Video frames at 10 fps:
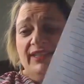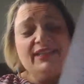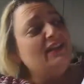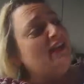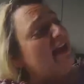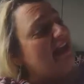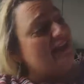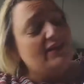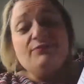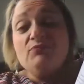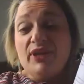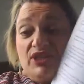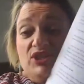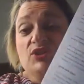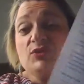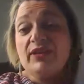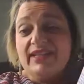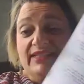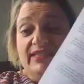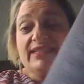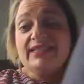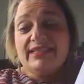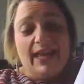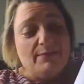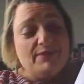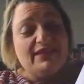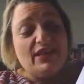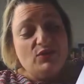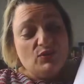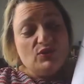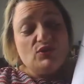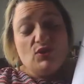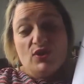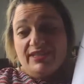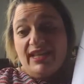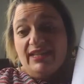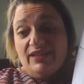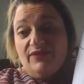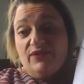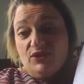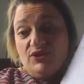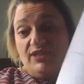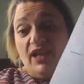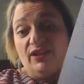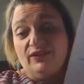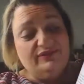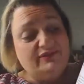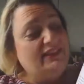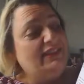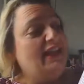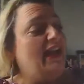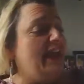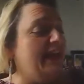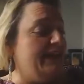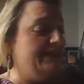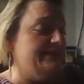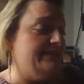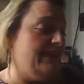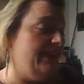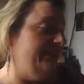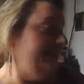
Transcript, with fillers: Yep. It brings you into steps that you could start taking for yourself and I think